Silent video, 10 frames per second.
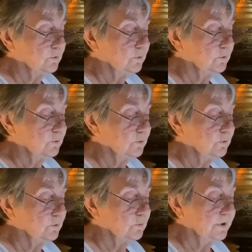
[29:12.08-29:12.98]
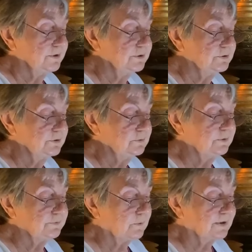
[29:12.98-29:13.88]
So what you do with
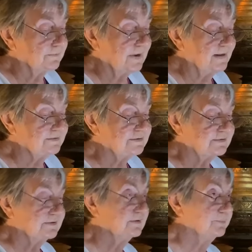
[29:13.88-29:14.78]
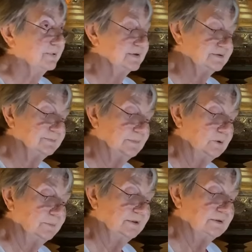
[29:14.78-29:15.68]
what arises in the present
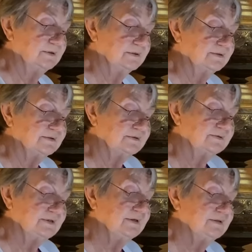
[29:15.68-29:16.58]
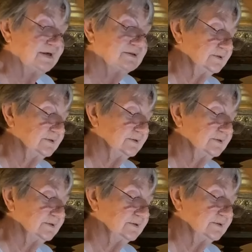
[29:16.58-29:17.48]
moment dictates what
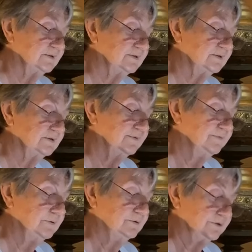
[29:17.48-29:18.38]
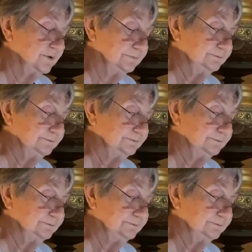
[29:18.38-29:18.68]
arises in the future.